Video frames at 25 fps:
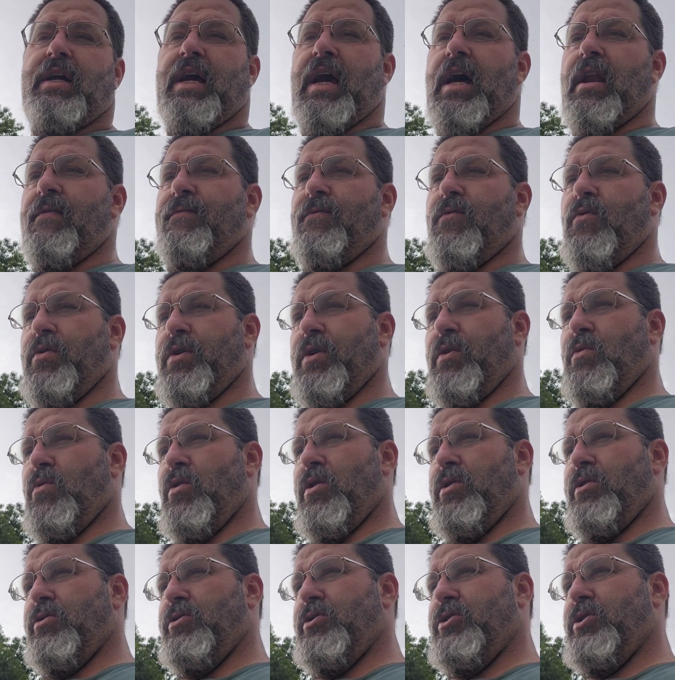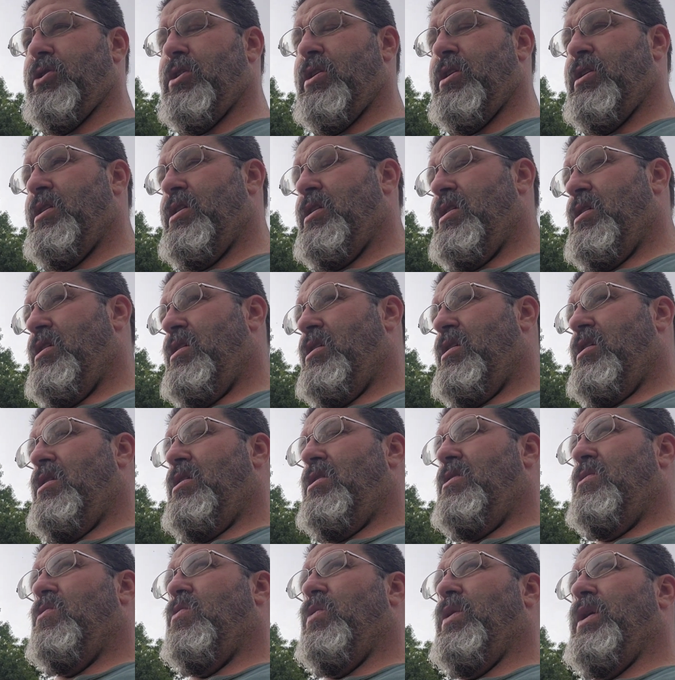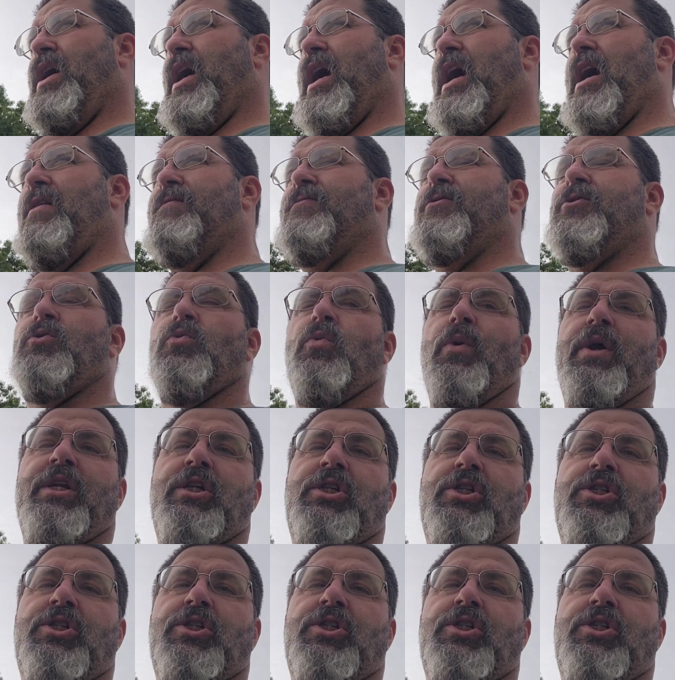California Wonders. We have Sweet